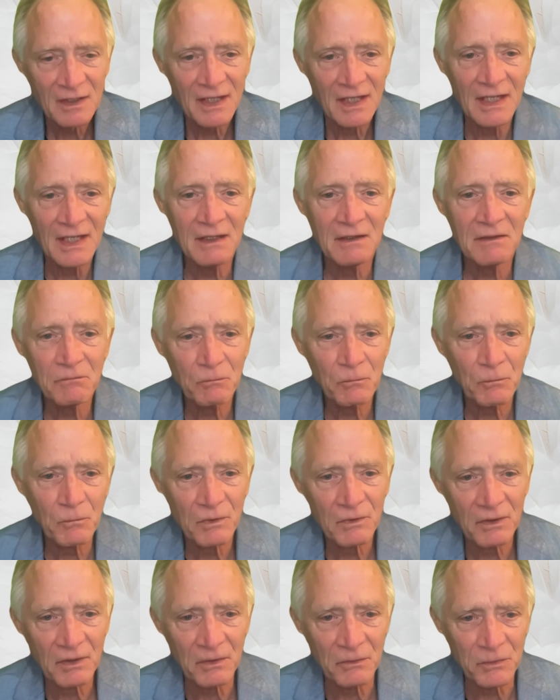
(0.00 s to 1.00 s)
he
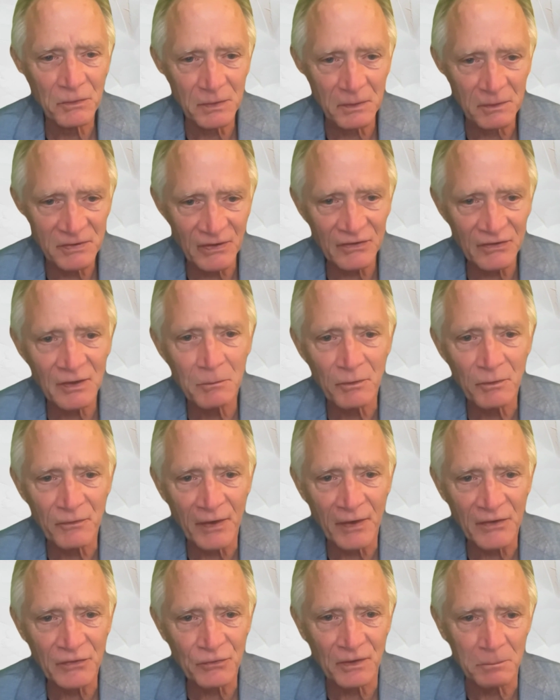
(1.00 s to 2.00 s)
was an assistant
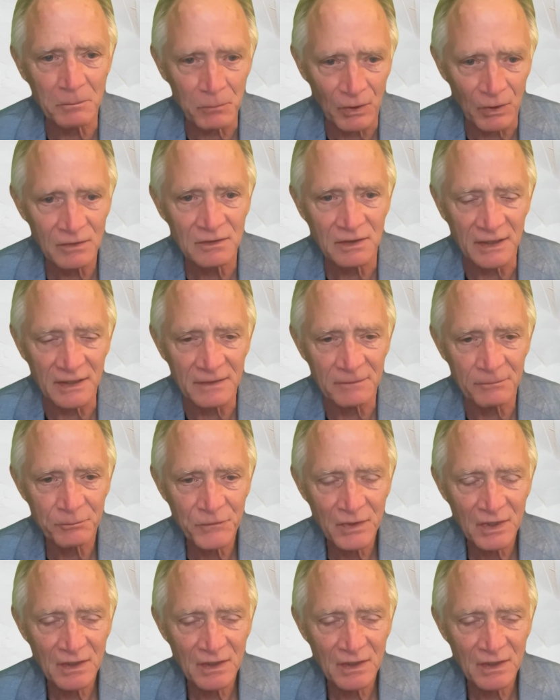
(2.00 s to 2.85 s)
professor at Berkeley.